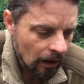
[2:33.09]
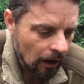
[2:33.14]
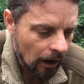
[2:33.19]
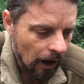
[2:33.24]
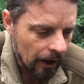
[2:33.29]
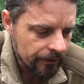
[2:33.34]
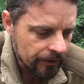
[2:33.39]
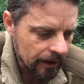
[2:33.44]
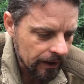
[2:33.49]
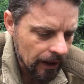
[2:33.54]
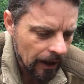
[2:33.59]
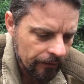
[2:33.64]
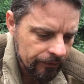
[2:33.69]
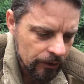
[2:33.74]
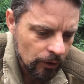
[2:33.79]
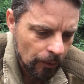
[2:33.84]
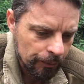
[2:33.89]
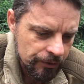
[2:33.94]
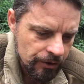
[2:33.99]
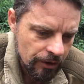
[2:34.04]
I then have
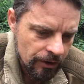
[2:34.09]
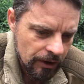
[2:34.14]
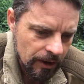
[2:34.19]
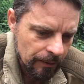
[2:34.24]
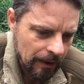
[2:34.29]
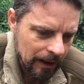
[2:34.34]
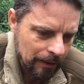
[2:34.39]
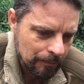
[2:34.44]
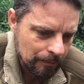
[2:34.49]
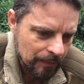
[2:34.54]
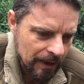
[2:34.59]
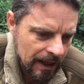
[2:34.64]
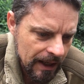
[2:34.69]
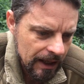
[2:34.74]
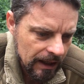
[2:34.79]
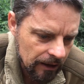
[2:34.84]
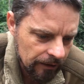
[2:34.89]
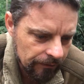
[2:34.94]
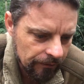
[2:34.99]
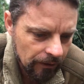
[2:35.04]
the opportunity to make
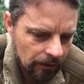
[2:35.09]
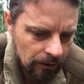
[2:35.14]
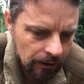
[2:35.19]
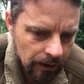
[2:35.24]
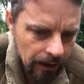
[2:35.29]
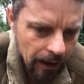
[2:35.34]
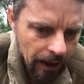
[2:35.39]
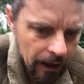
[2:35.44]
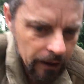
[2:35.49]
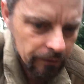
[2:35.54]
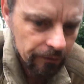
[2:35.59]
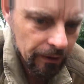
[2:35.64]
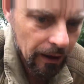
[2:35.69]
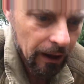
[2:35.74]
meaning out of